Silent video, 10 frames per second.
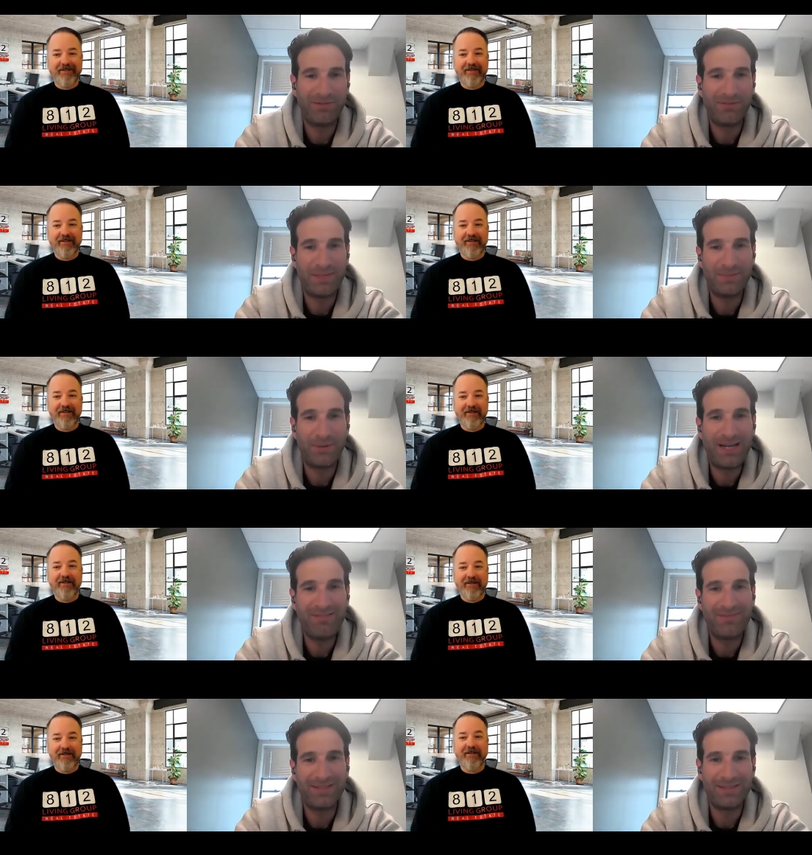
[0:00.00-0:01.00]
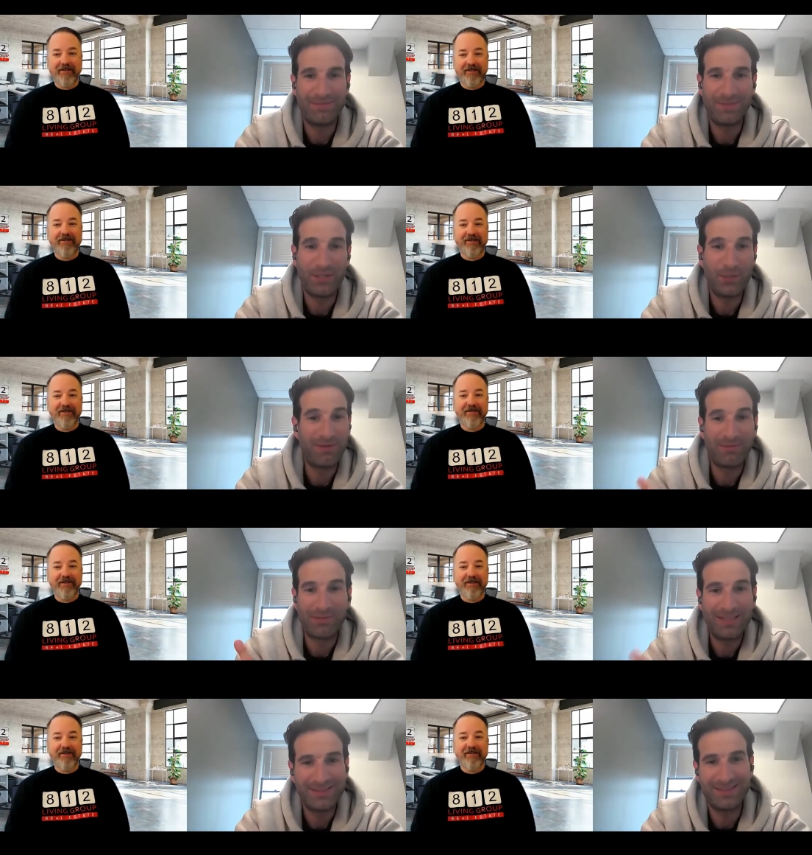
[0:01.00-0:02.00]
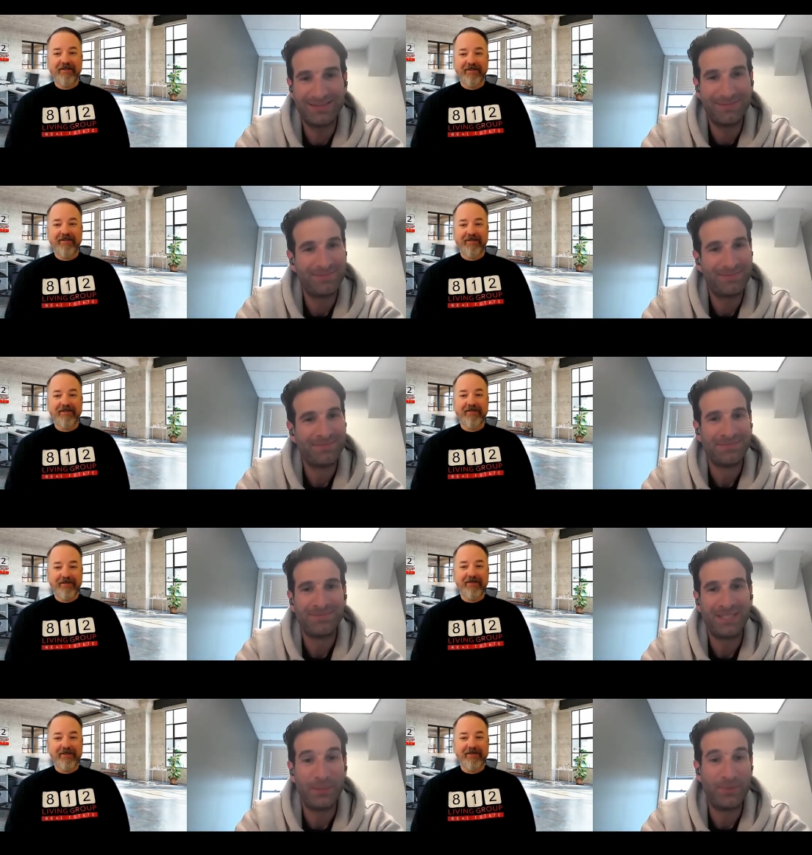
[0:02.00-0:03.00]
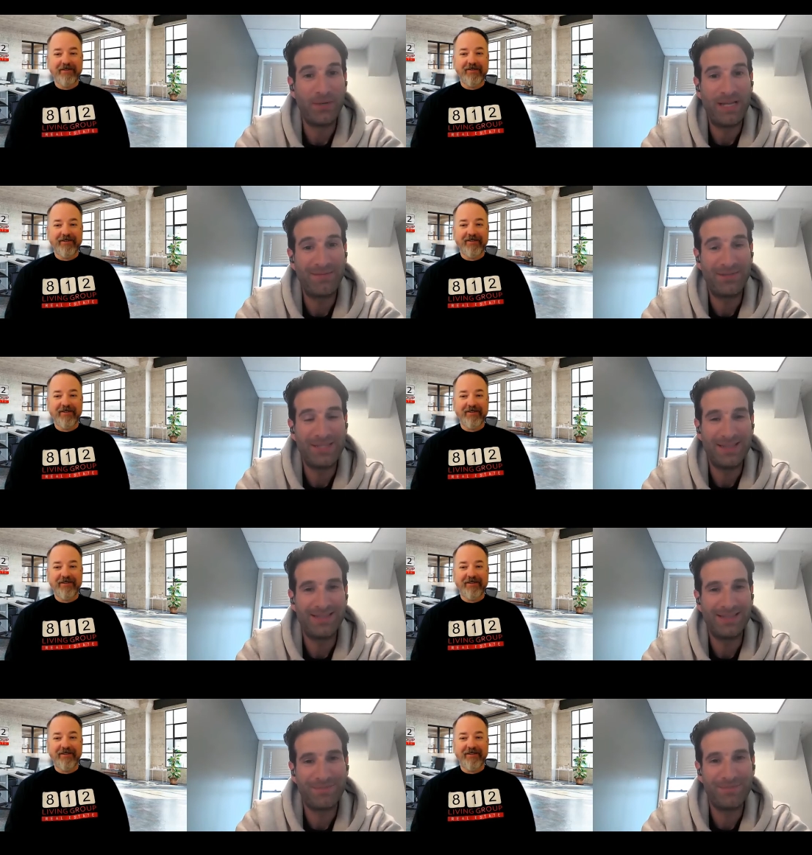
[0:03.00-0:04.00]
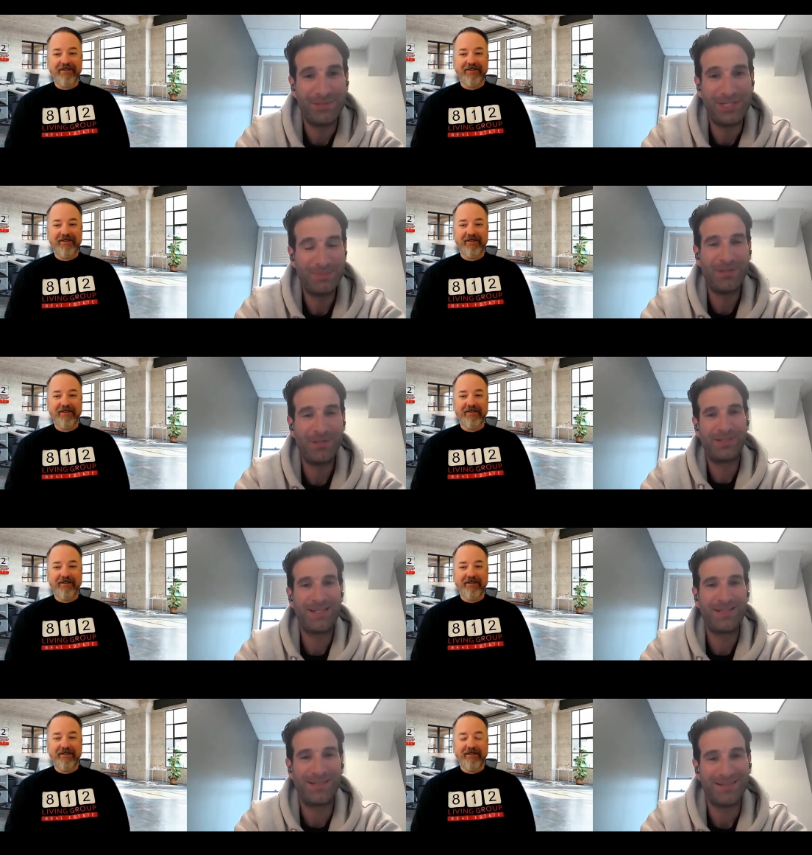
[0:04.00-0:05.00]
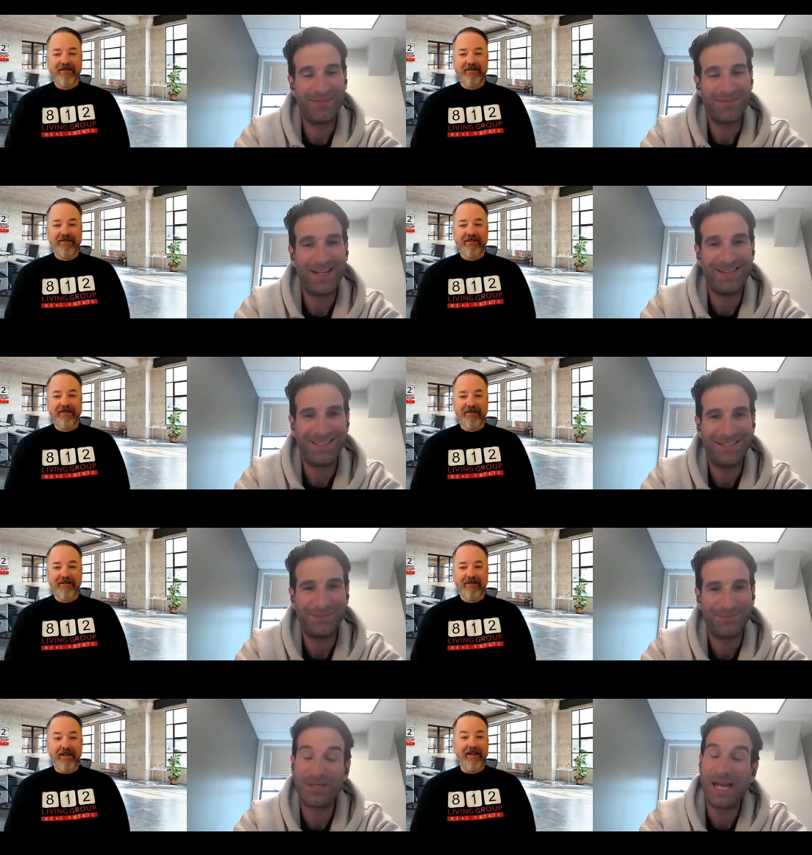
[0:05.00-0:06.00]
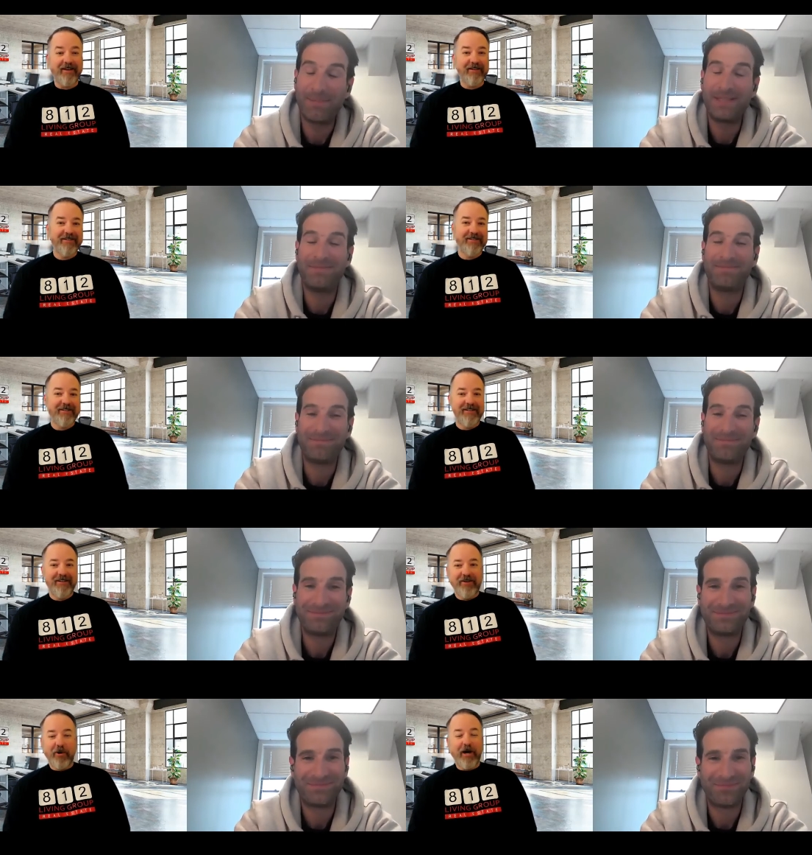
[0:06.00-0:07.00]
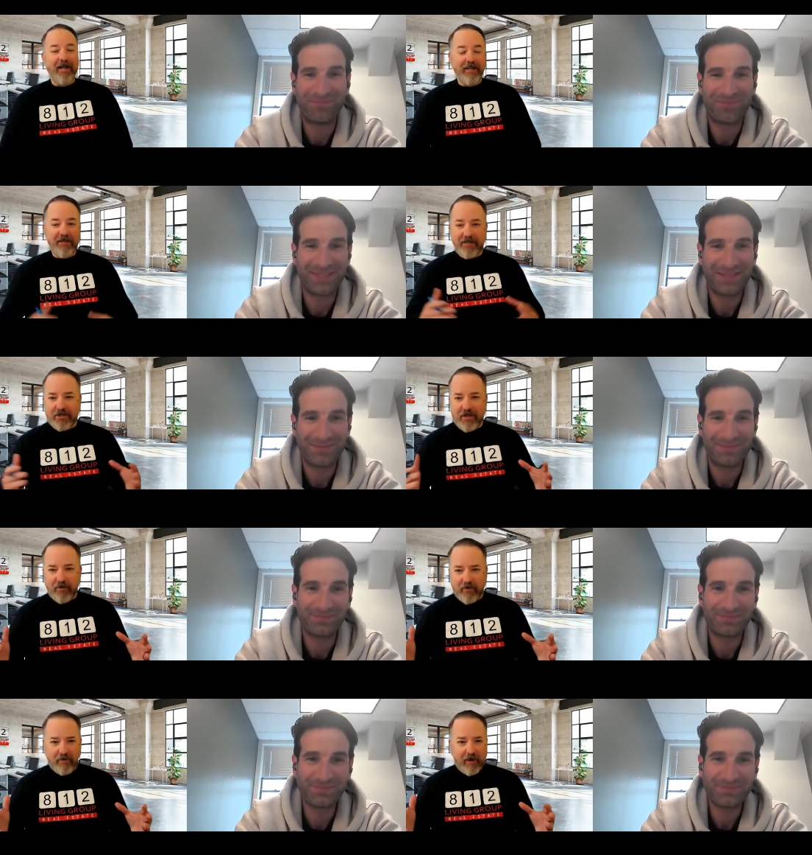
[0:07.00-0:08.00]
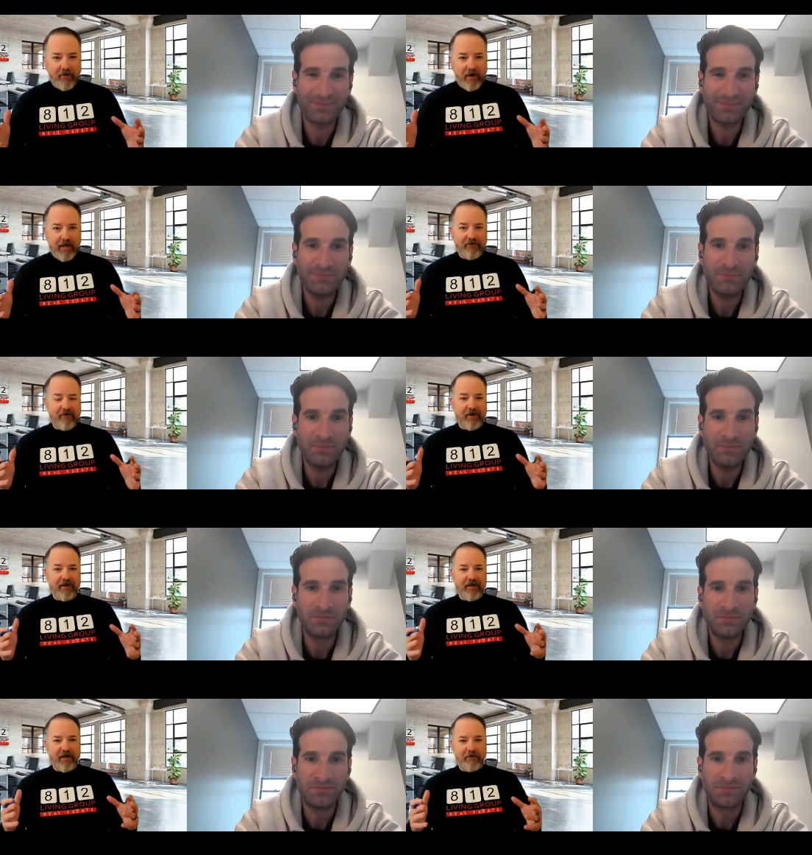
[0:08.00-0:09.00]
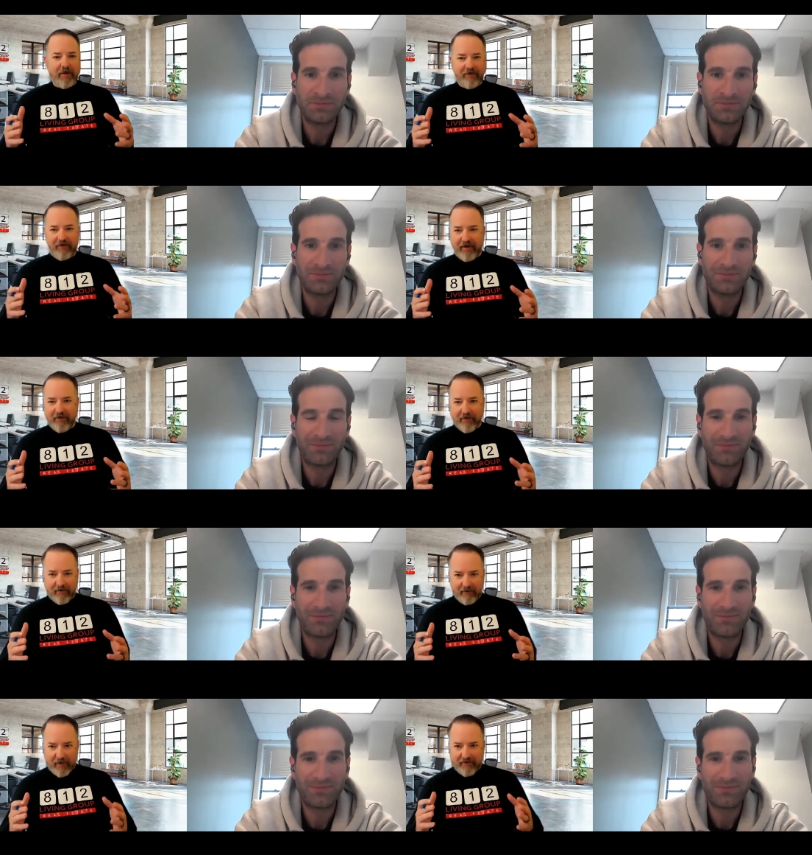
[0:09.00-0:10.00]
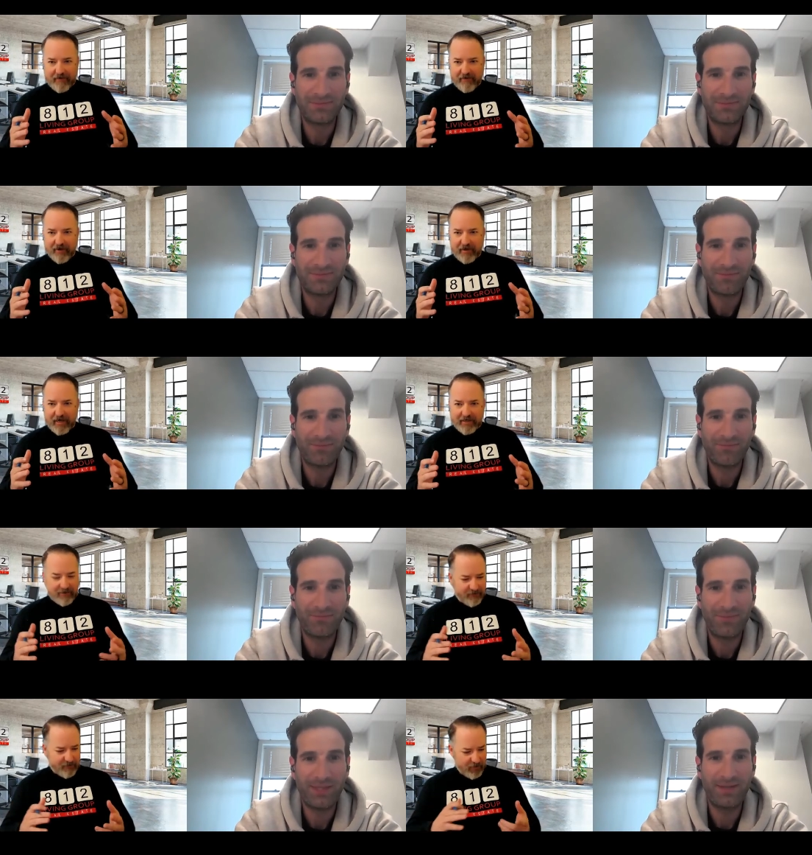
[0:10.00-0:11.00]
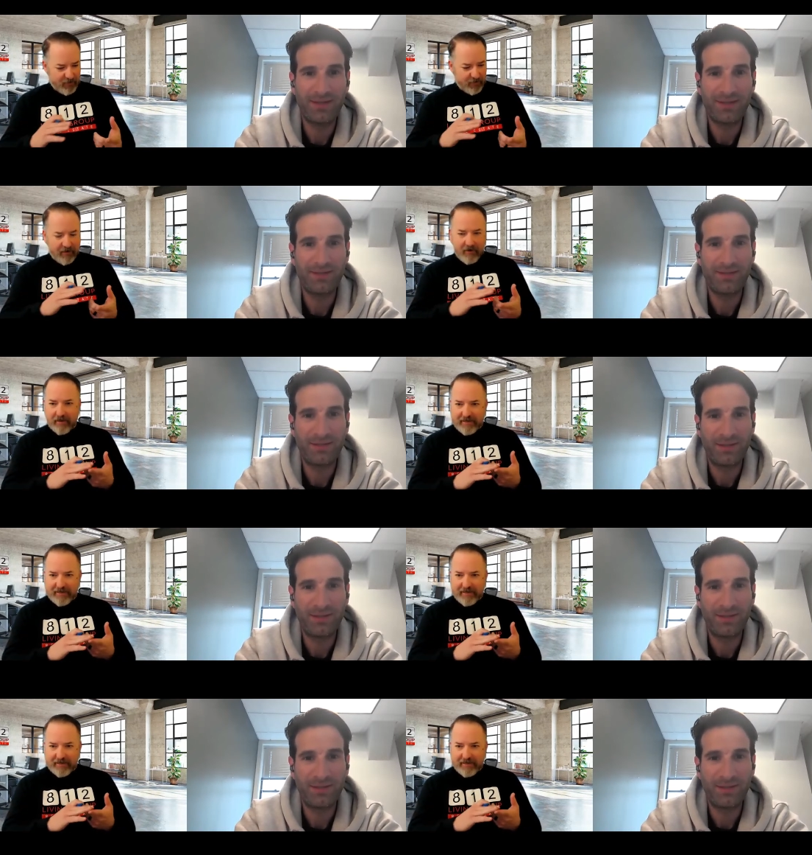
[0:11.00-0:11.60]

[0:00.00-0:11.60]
Speaker 1: for me and my wife and whoever else. And, you know, we don't have to eat the cheeseburger or hot dogs every night. So we're
Speaker 2: happy. Yeah. Well, I used to joke with my wife, uh, you know, my favorite, my favorite kinds of food are